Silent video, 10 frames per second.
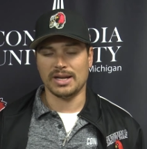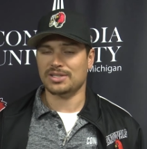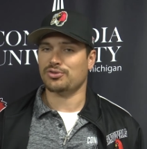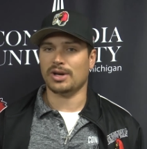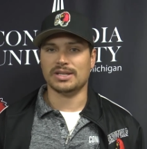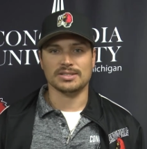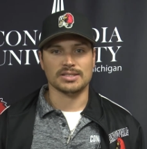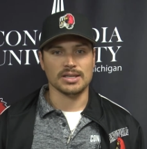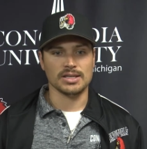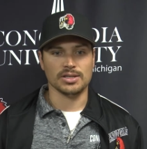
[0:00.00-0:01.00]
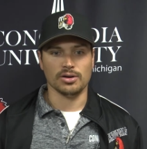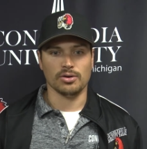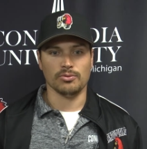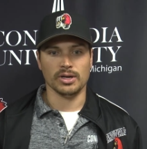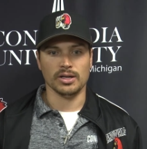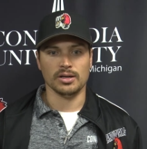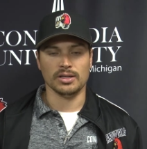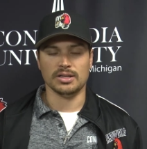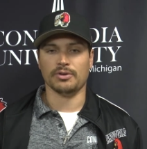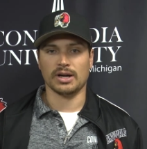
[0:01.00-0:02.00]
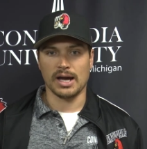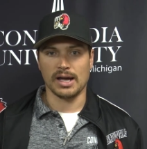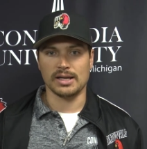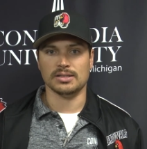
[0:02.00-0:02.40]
It is great to see, you know, when a different guy,